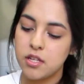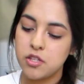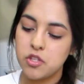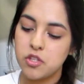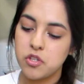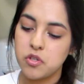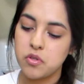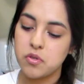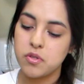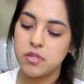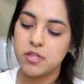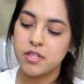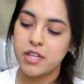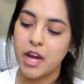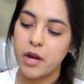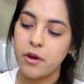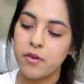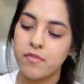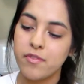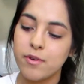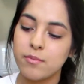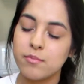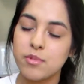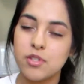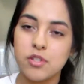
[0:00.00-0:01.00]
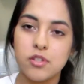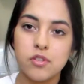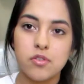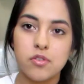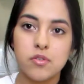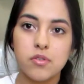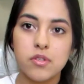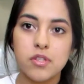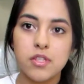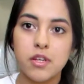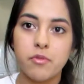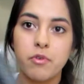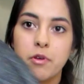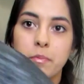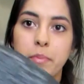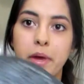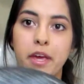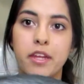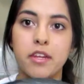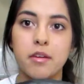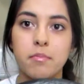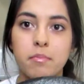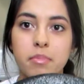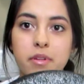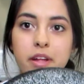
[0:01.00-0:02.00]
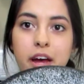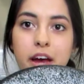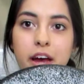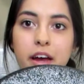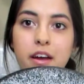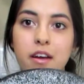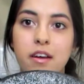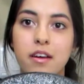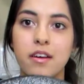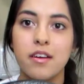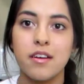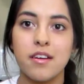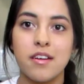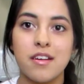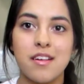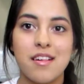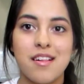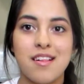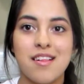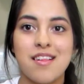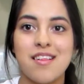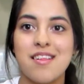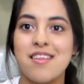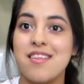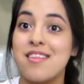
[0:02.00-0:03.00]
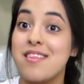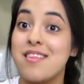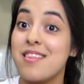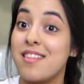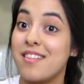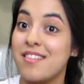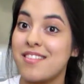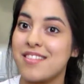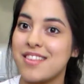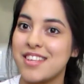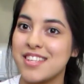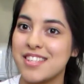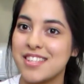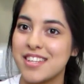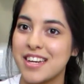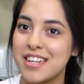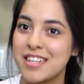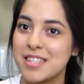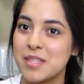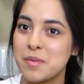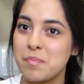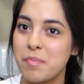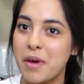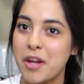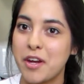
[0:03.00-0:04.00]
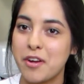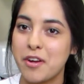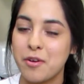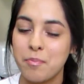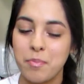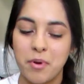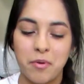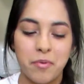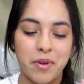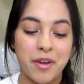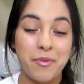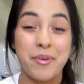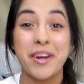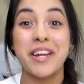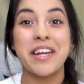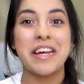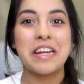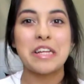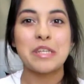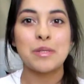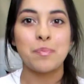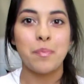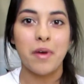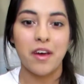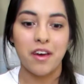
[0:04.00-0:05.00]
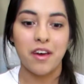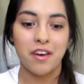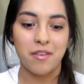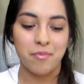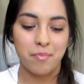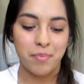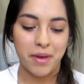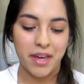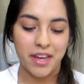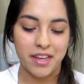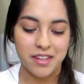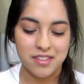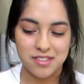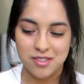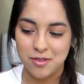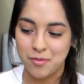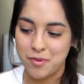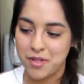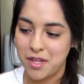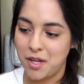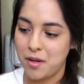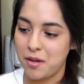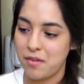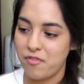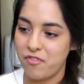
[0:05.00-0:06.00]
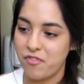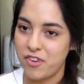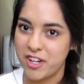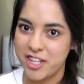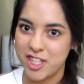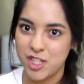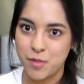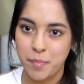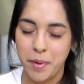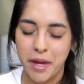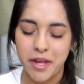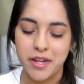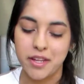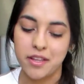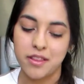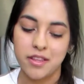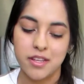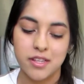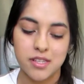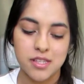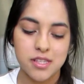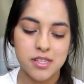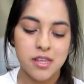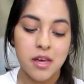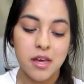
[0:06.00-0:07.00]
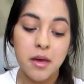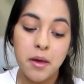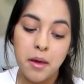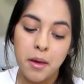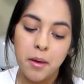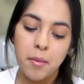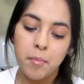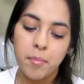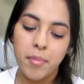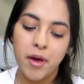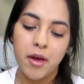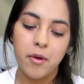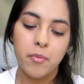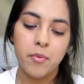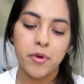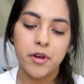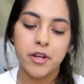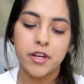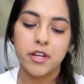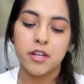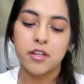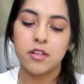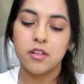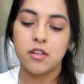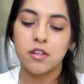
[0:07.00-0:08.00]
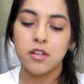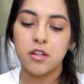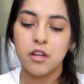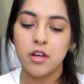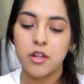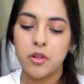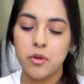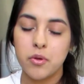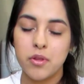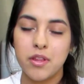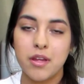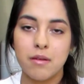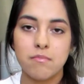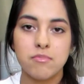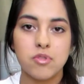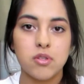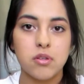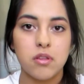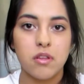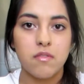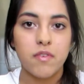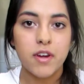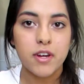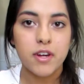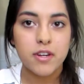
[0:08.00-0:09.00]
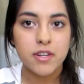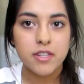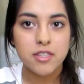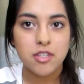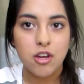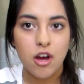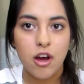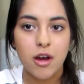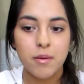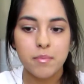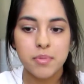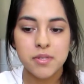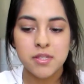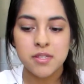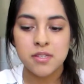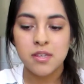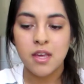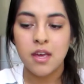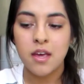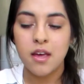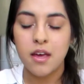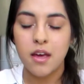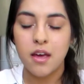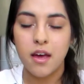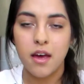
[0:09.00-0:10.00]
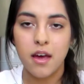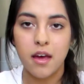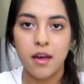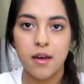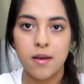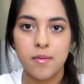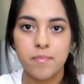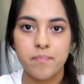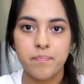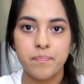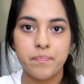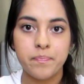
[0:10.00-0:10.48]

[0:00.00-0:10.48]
two styrofoam circles that we painted black. This side is better, but we ran out of paint, so we need to finish painting these. But we're going to glue them to the very tops um,